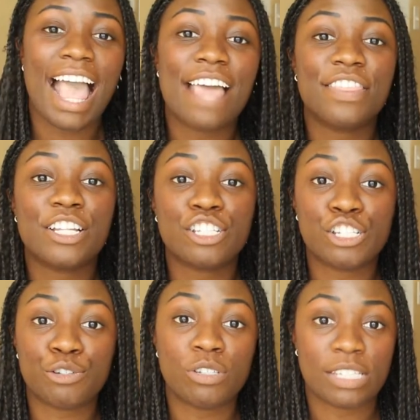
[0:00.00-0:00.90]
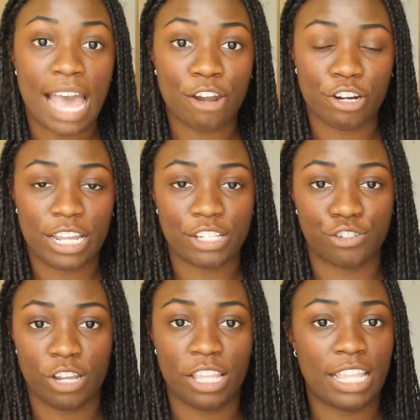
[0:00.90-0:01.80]
And then two Saturdays
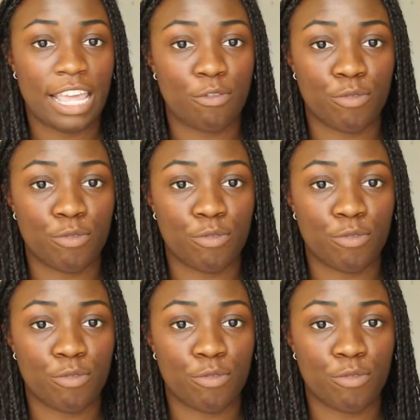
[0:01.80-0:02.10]
during the eight